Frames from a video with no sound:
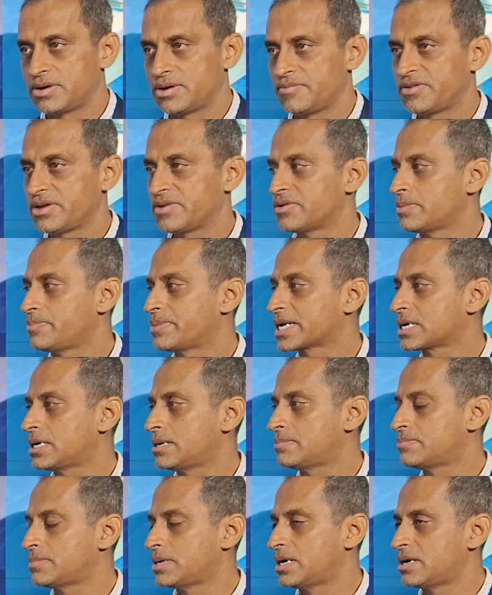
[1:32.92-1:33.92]
We will
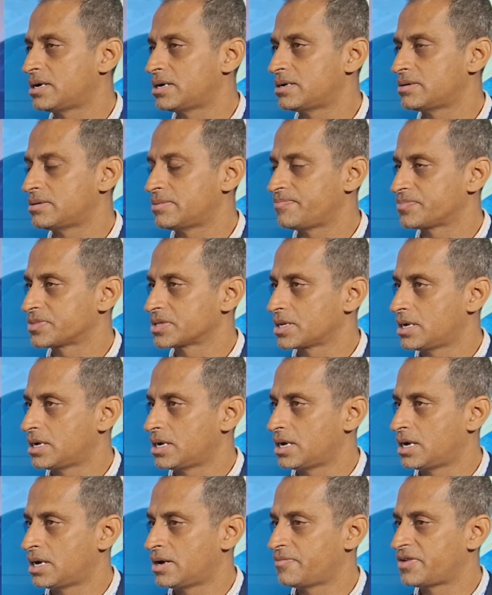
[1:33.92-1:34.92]
become
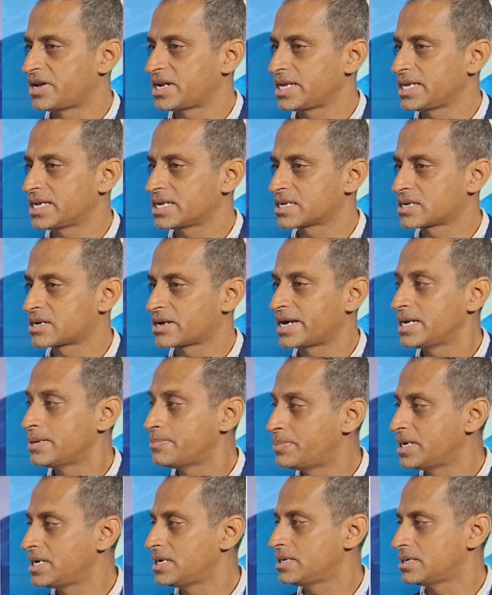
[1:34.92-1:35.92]
a very
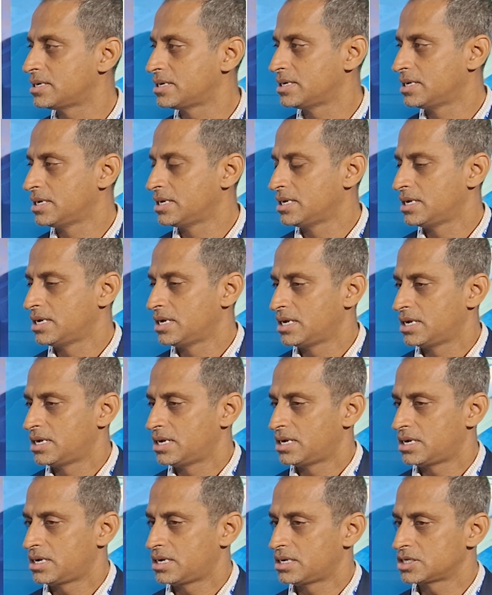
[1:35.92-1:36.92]
credible
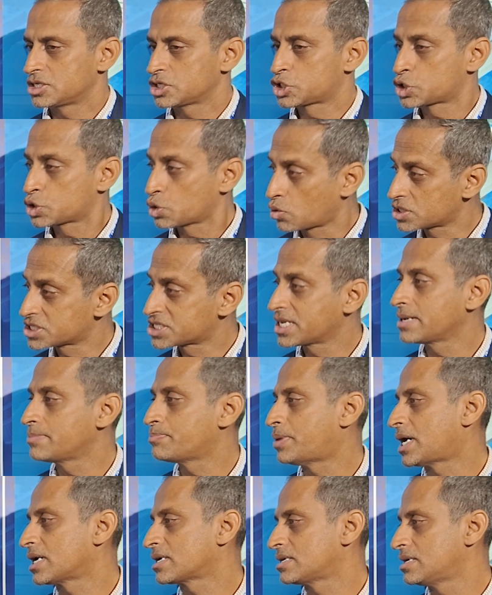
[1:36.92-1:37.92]
sourcing
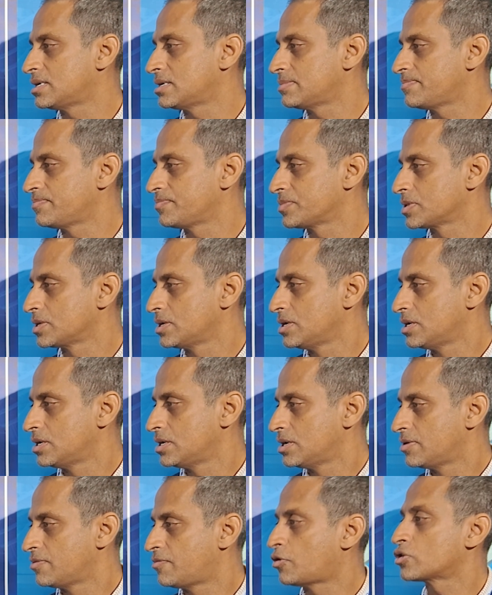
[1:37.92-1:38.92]
partner
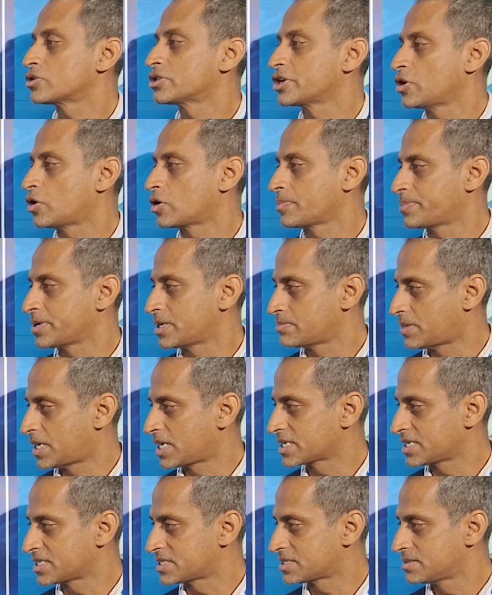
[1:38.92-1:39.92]
for the European
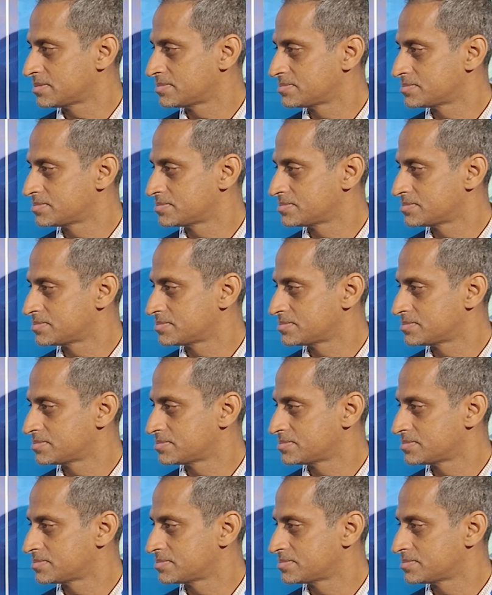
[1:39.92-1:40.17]
market.